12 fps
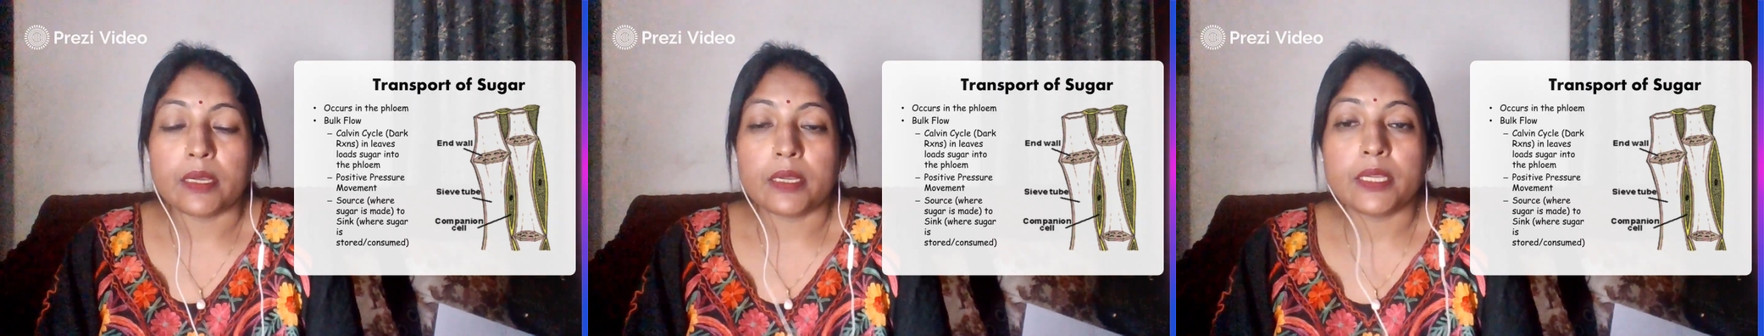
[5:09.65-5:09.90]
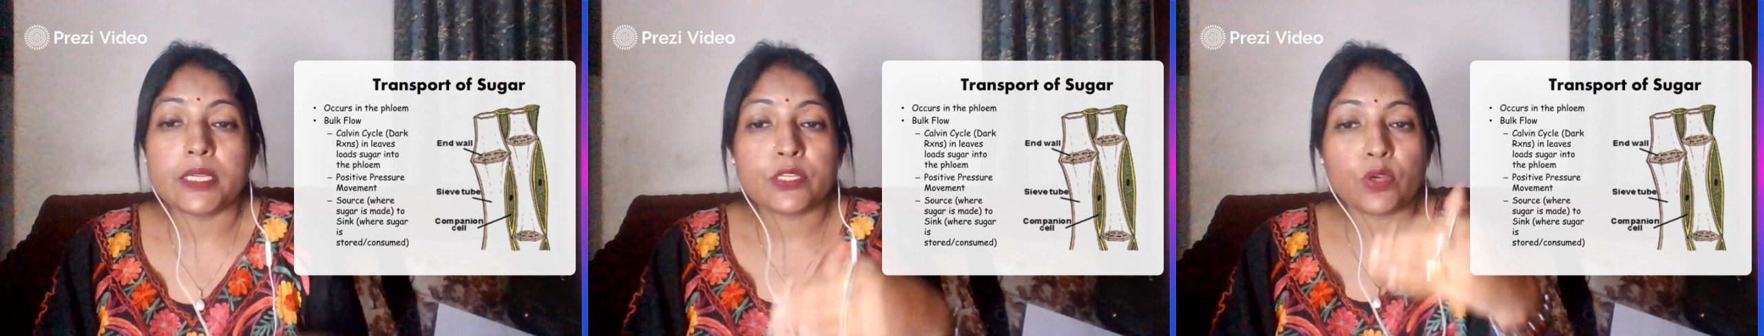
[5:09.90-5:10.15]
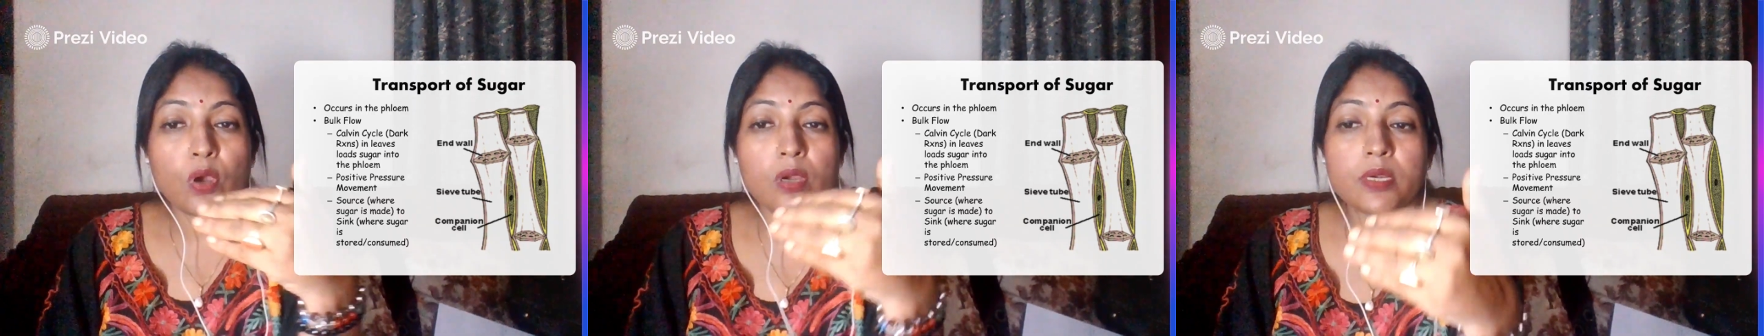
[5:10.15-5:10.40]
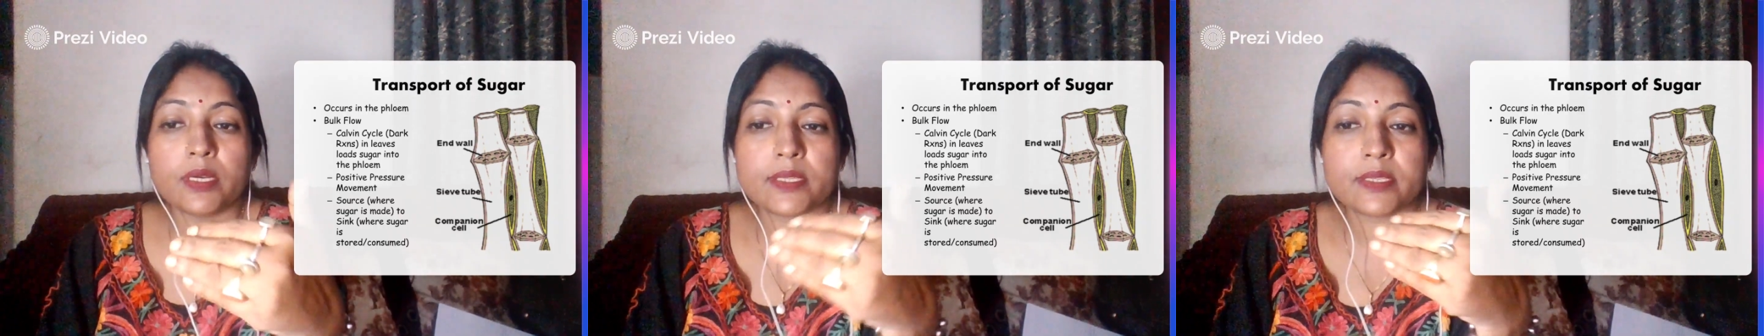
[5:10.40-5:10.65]
It
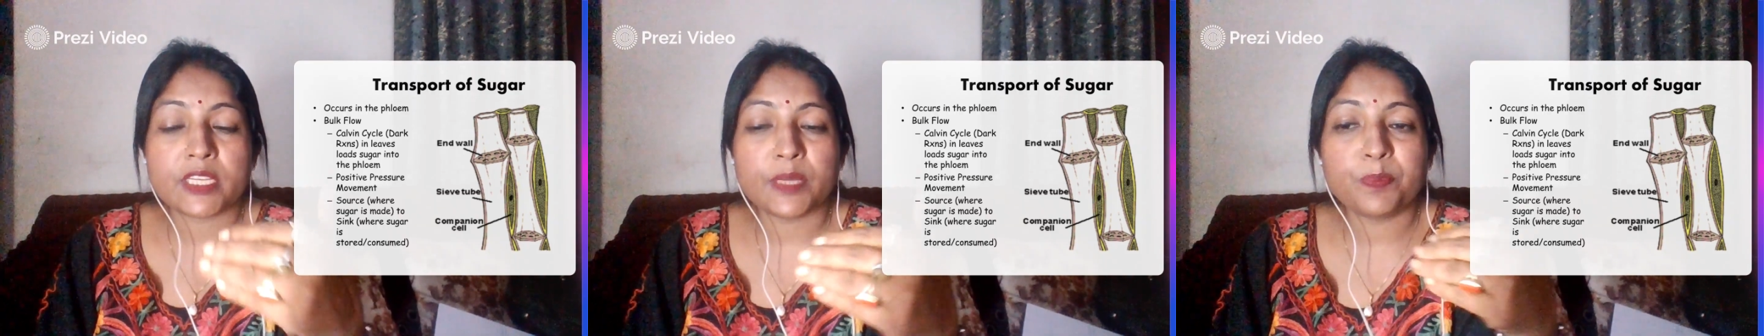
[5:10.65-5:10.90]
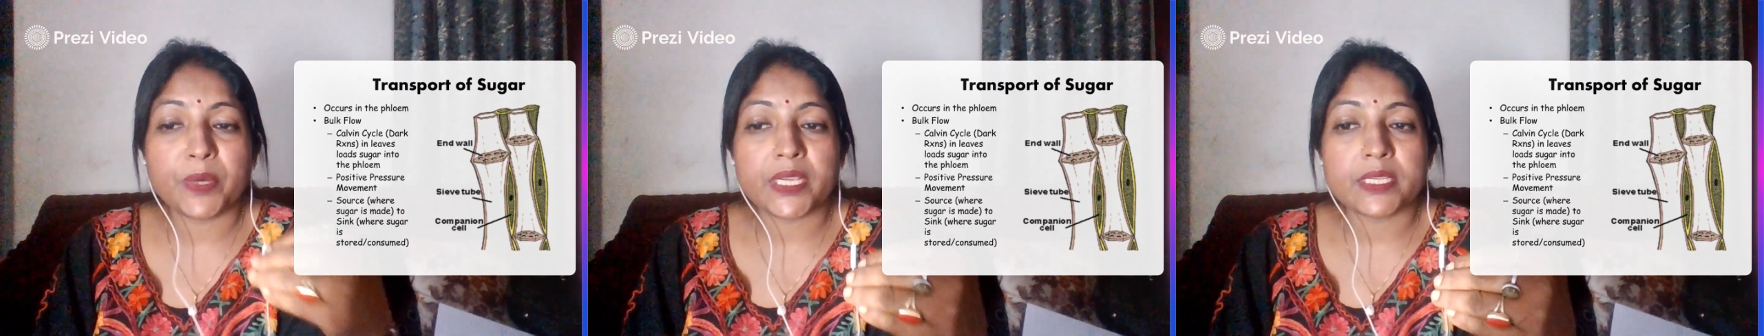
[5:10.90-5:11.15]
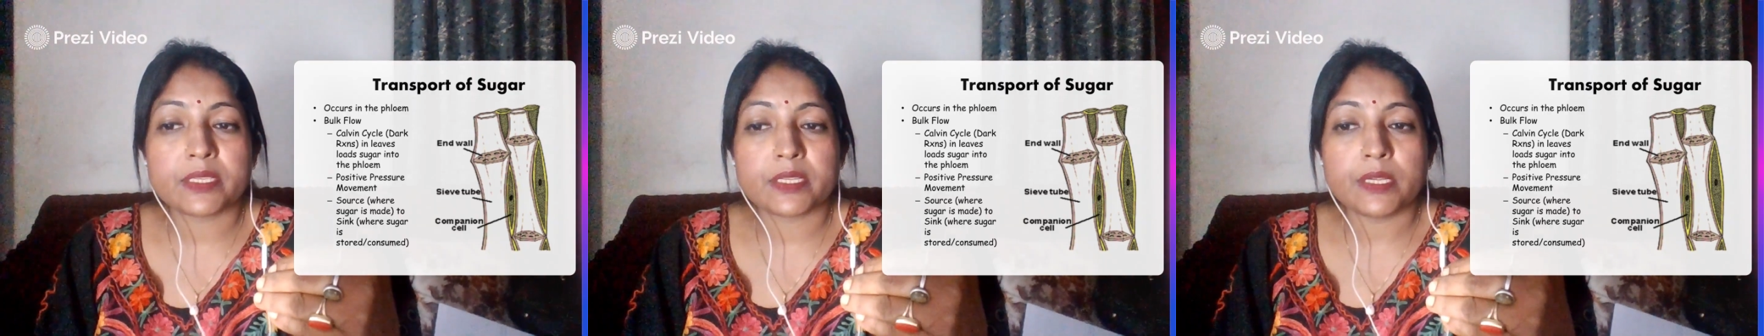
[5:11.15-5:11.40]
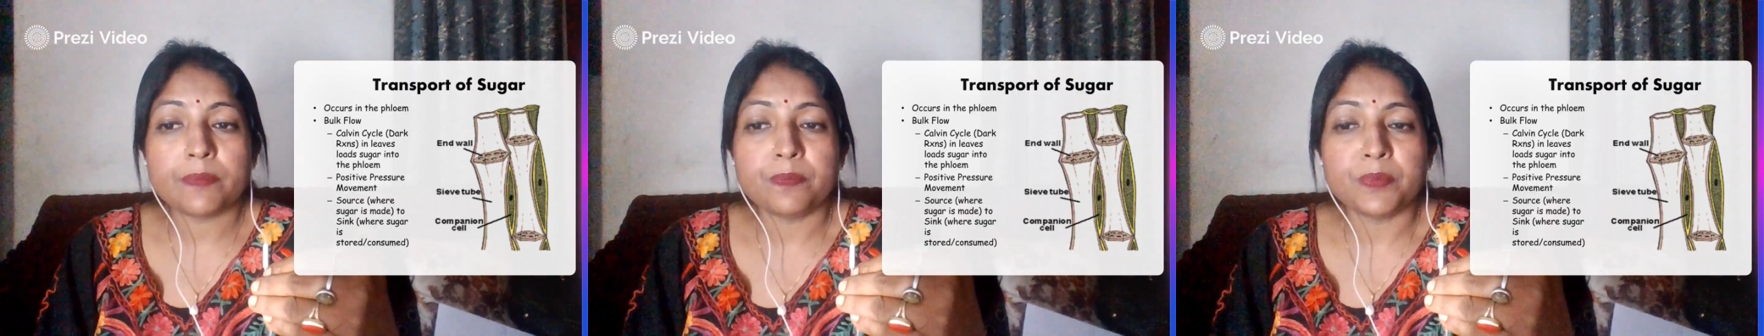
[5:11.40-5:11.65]
occurs step by step.